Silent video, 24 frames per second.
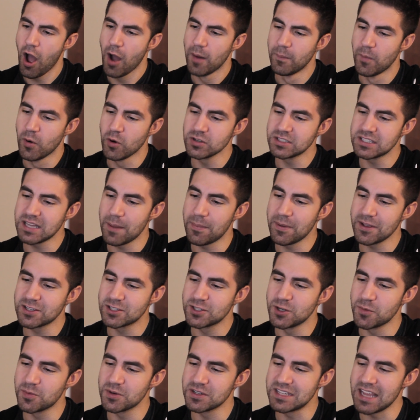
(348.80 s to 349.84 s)
Most epic
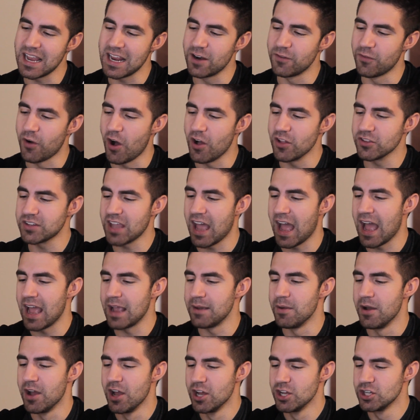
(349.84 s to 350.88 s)
Super Saiyan of all
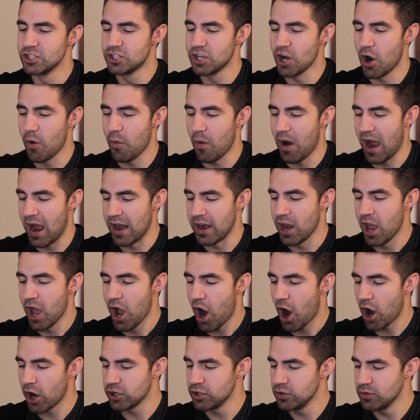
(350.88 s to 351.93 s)
time, Gohan.
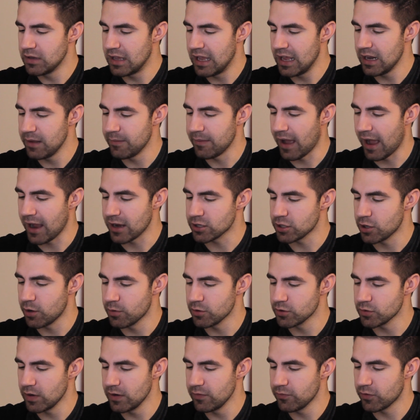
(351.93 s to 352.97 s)
Are you kidding me?
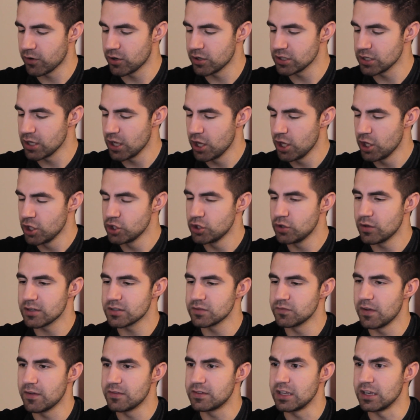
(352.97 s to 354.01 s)
October twenty-first, two
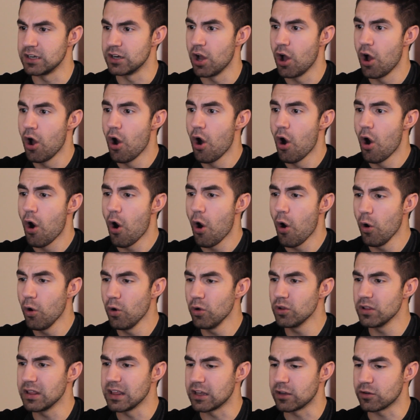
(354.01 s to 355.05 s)
thousand fifteen.
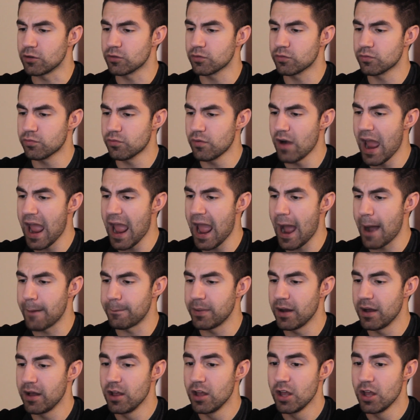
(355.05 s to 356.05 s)
Holy crap!